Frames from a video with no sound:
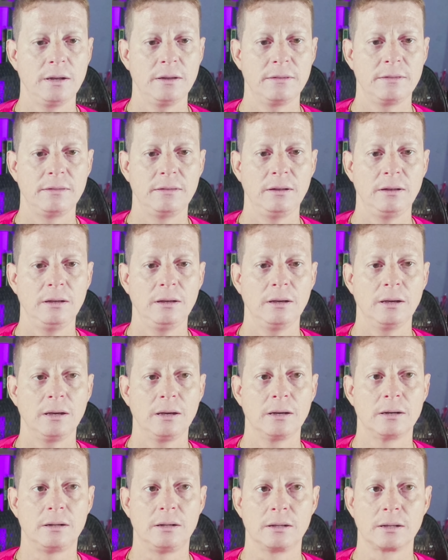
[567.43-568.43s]
with
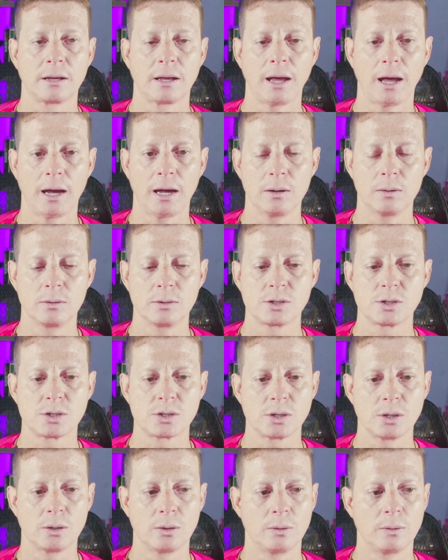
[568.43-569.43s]
the
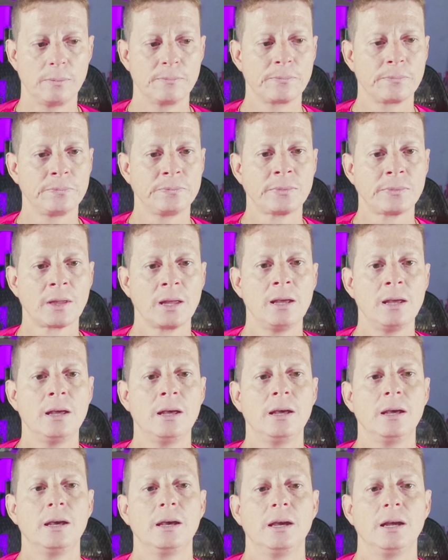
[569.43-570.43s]
Elgato. So
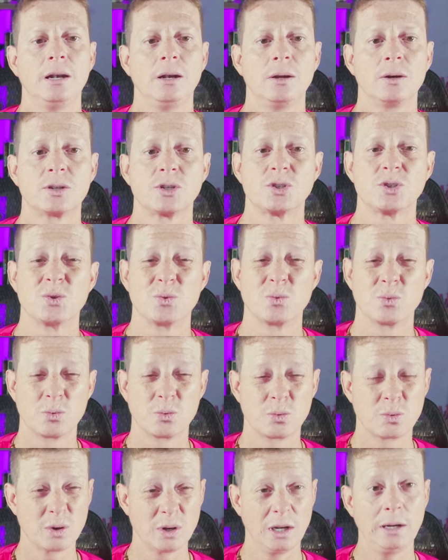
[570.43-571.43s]
it looks
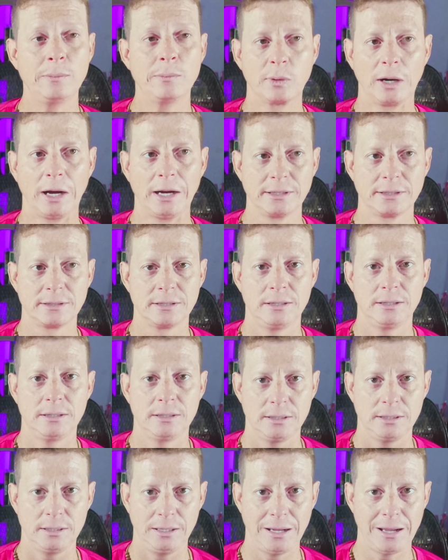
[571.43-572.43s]
really bright.
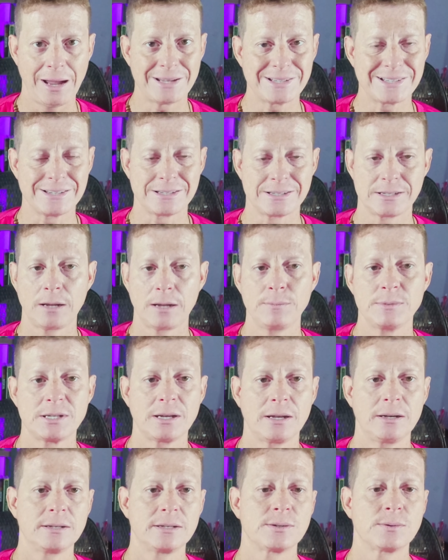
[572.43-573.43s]
It has the
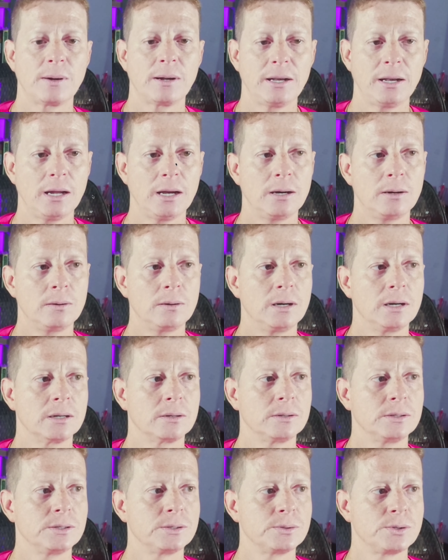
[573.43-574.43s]
same settings right
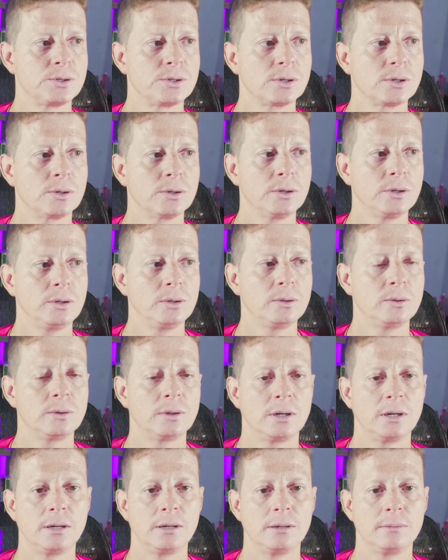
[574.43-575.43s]
now. I'm going to show
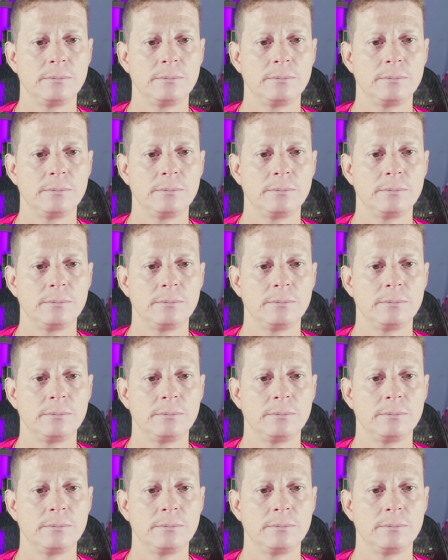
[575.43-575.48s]
you.